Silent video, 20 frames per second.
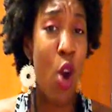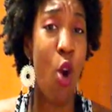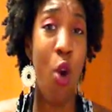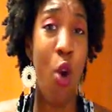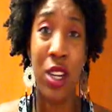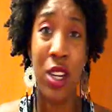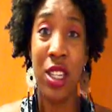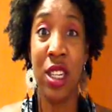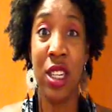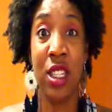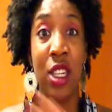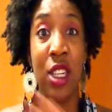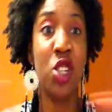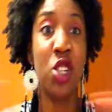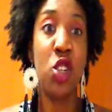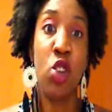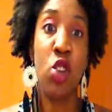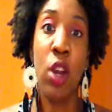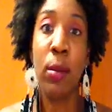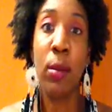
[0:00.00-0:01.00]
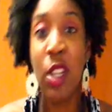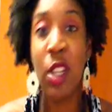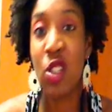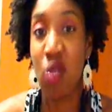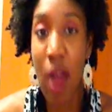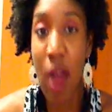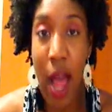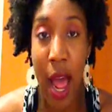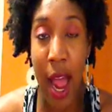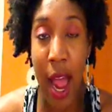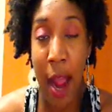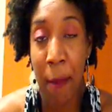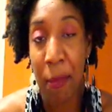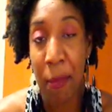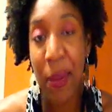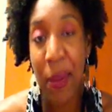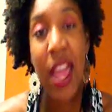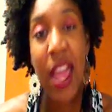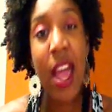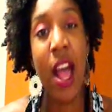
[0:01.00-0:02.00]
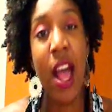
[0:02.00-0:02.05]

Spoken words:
or it's just extremely dry,